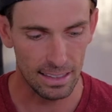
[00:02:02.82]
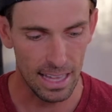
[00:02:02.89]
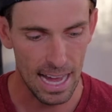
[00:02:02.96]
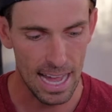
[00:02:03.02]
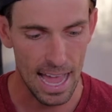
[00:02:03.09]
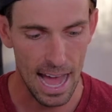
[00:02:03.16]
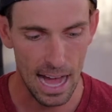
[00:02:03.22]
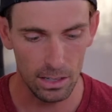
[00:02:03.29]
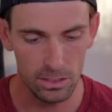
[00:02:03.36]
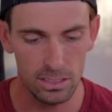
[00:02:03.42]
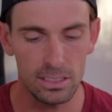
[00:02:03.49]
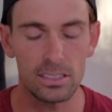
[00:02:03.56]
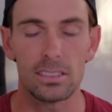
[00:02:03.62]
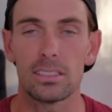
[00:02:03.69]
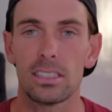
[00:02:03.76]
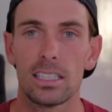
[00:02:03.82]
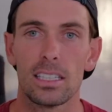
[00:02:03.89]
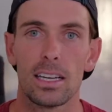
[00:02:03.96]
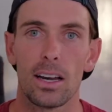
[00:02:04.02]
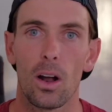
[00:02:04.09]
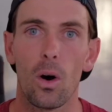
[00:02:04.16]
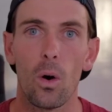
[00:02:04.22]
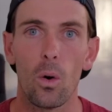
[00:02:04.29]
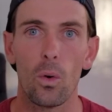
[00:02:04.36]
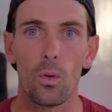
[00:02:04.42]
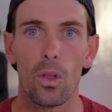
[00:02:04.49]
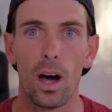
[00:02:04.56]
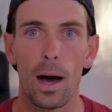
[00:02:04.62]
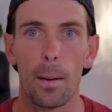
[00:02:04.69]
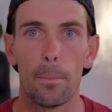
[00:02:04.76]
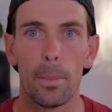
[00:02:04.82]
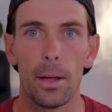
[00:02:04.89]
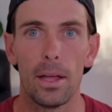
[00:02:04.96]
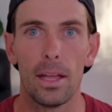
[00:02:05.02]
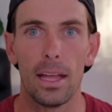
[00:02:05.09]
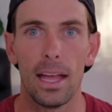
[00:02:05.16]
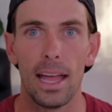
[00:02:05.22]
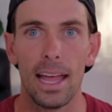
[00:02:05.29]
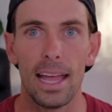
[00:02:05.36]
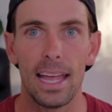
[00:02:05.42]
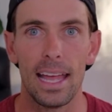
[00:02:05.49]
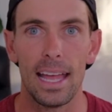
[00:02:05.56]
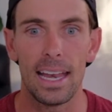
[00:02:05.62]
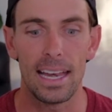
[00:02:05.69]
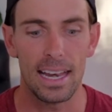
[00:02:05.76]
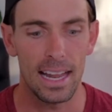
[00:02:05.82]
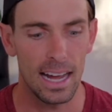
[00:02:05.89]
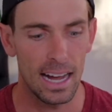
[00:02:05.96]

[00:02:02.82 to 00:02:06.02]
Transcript: light, how's this thing gonna hold up? And